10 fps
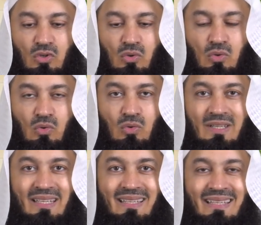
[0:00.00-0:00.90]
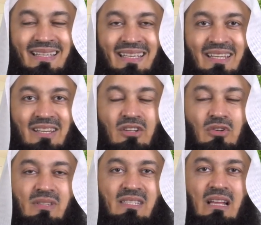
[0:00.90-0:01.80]
to gear
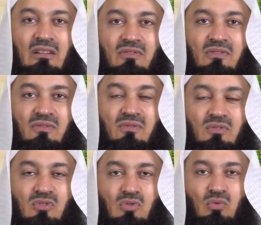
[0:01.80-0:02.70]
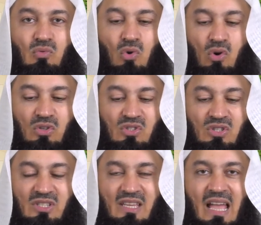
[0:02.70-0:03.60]
yourself towards
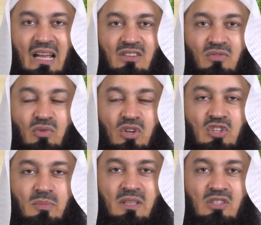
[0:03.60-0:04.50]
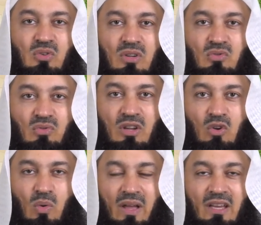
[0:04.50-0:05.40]
this act of worship that's going to
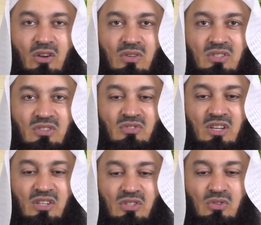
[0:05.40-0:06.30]
require concentration.